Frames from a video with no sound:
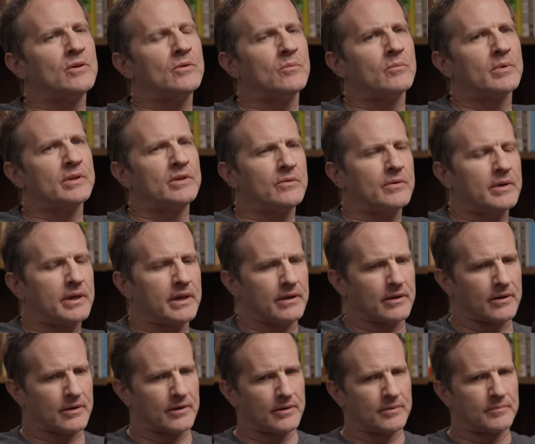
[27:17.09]
you
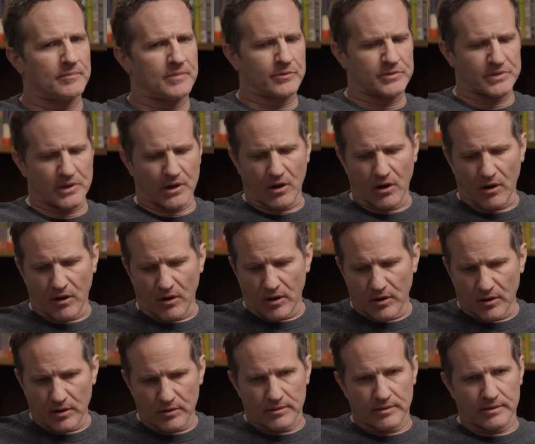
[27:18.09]
hear there's a
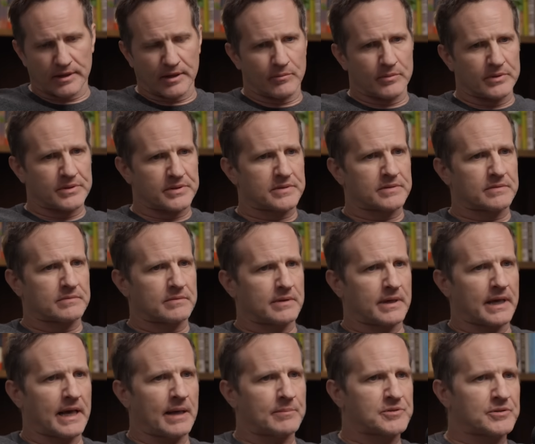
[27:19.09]
call that was
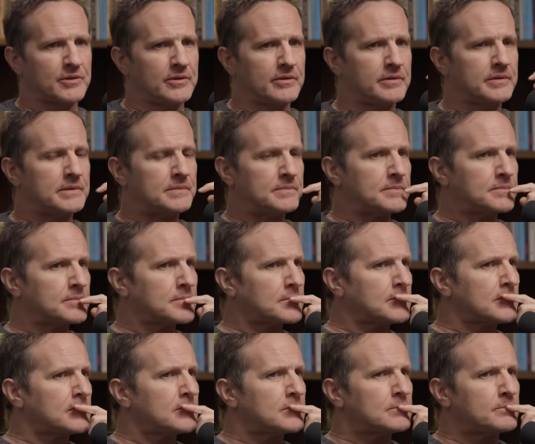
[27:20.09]
captured
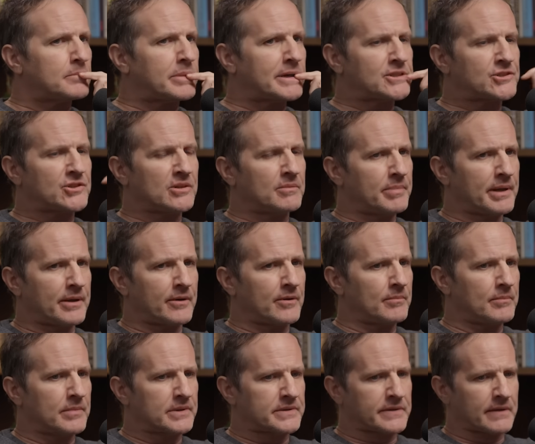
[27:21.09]
by Shin Bet or
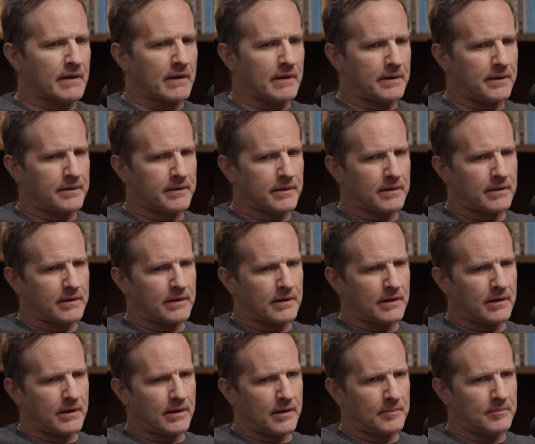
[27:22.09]
Mossad
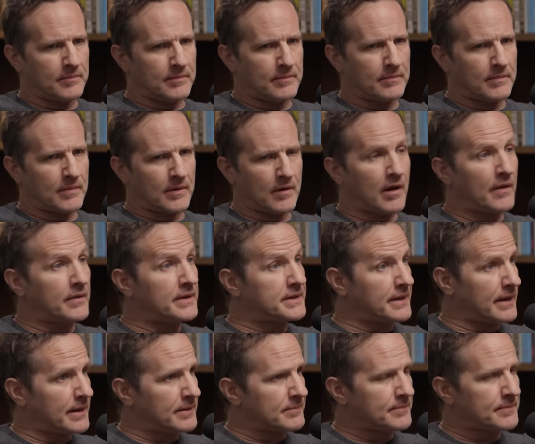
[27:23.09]
on the
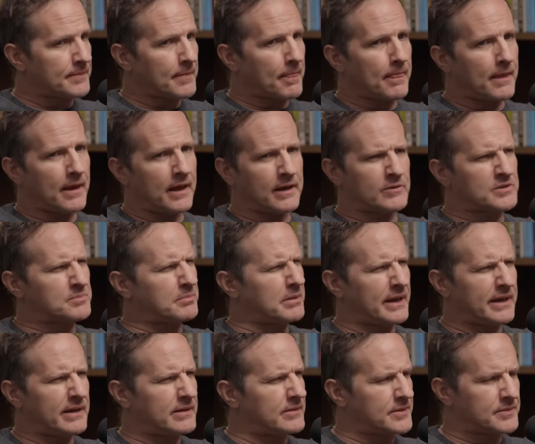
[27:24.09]
day, and it was
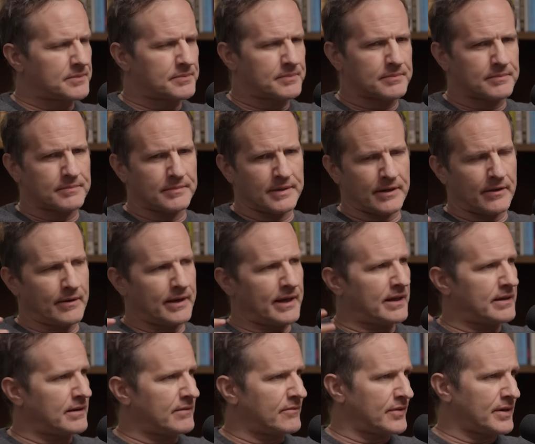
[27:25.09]
played
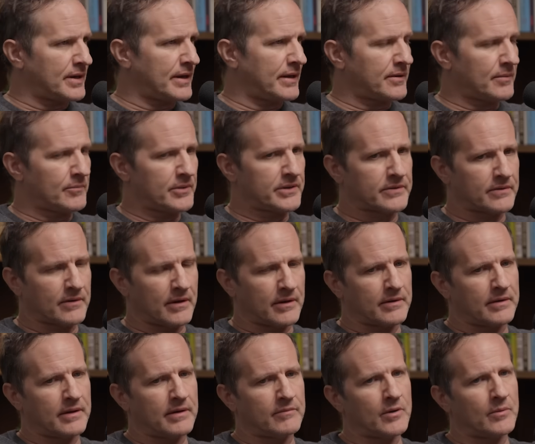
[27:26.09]
ad infinitum. We saw it
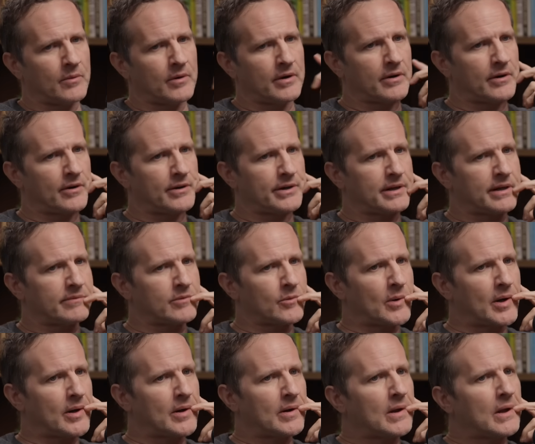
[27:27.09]
everywhere, heard it
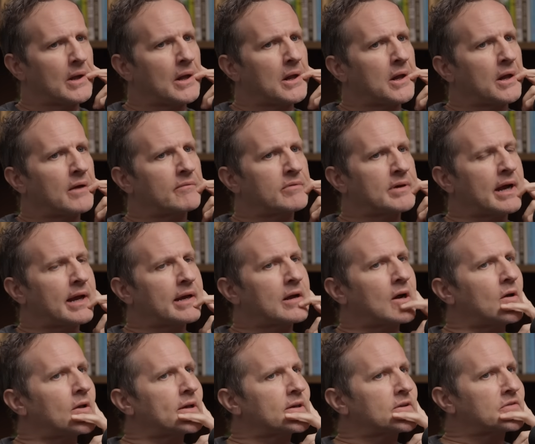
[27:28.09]
everywhere. A guy
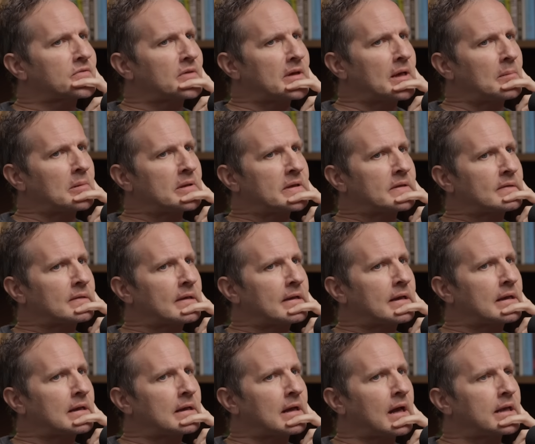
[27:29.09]
calling his family
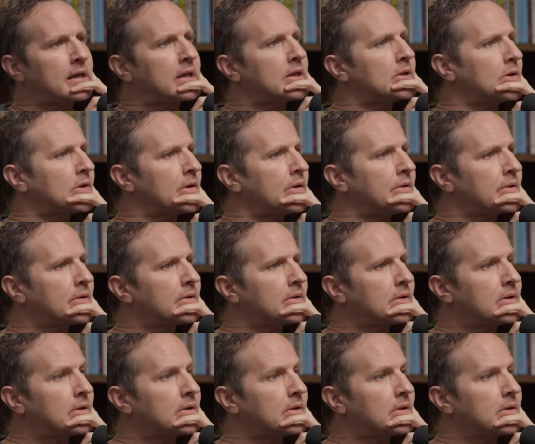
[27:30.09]
saying, I killed